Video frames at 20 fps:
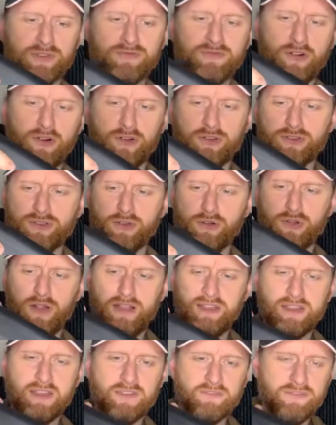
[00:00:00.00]
at all,
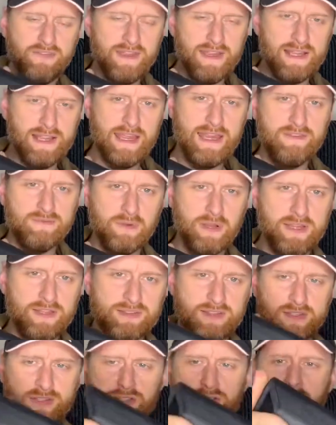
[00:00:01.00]
and you can feel it even when it's
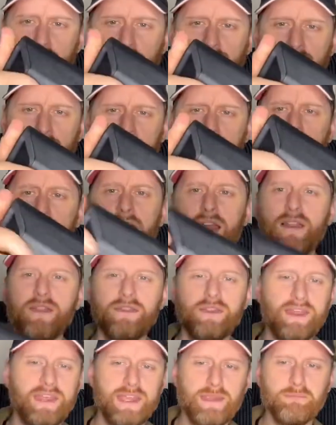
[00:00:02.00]
in your shoulder.
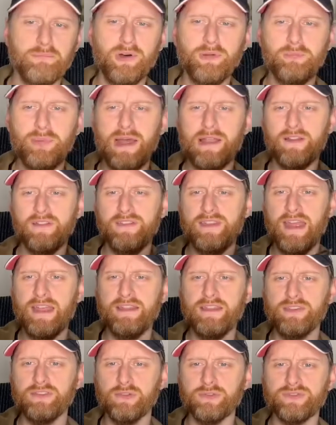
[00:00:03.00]
The butt pad on the end
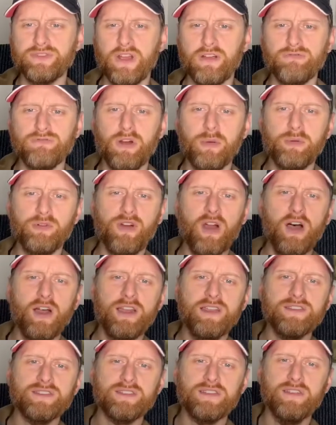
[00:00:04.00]
is also
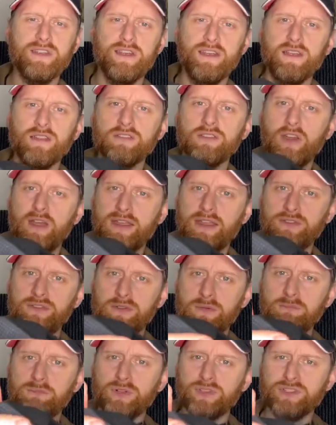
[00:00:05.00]
rubberized, so it gives you a
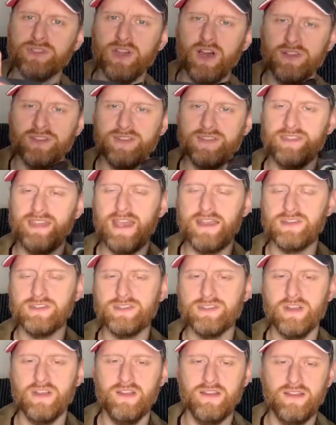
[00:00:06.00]
much nicer
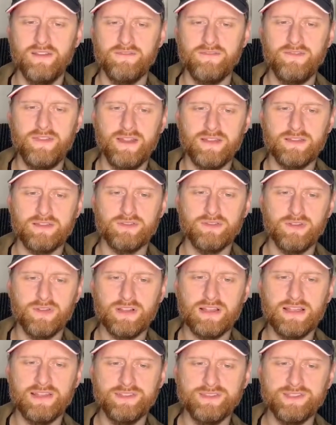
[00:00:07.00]
texture, and it sort of
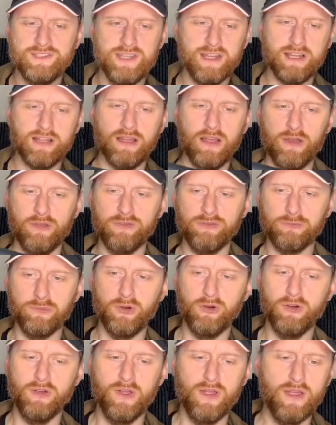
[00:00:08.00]
clings to your clothes
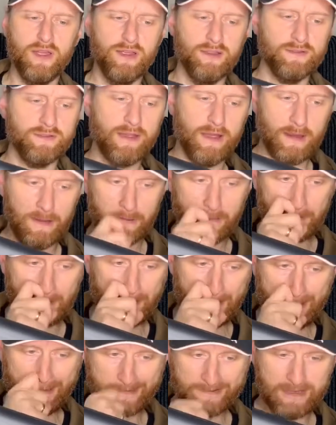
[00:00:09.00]
more. So
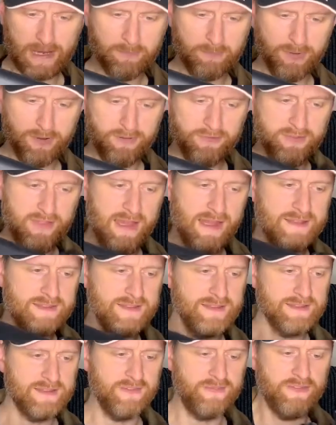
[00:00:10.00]
an example of that
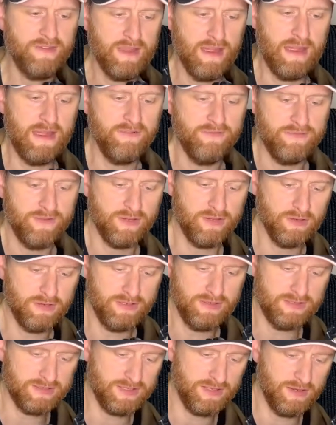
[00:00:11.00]
is if you have your gun
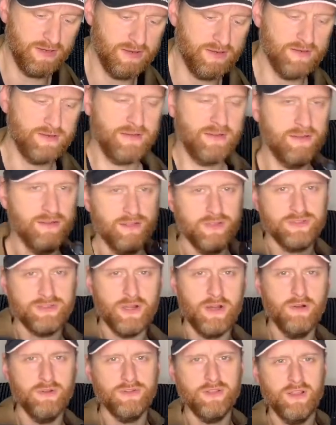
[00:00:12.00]
into your
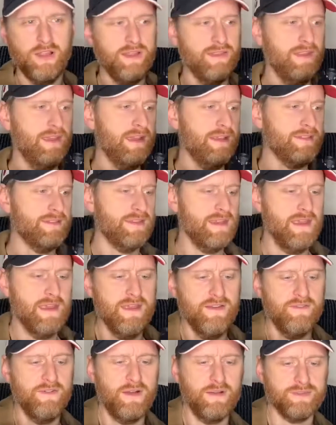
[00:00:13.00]
shoulder like this,
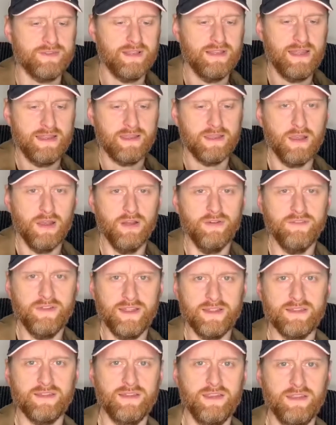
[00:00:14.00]
if I was to let go of
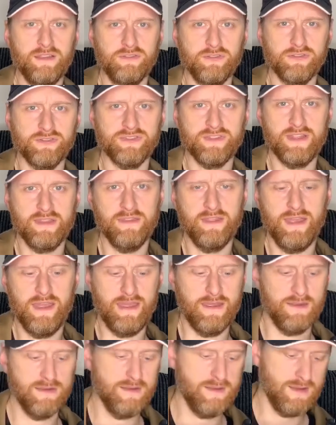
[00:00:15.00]
it, it'd just sit there.
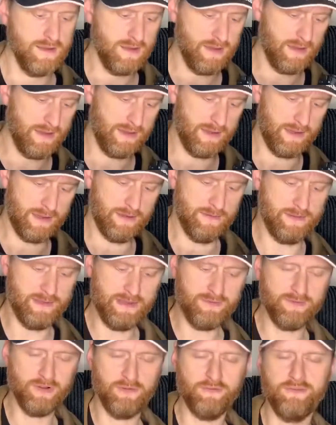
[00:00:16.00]

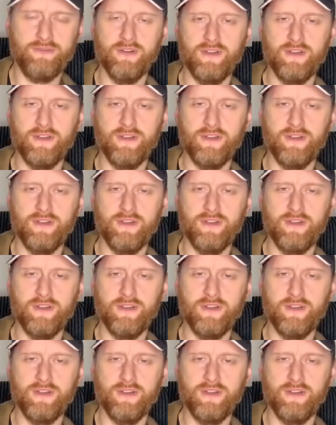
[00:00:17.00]
Even on full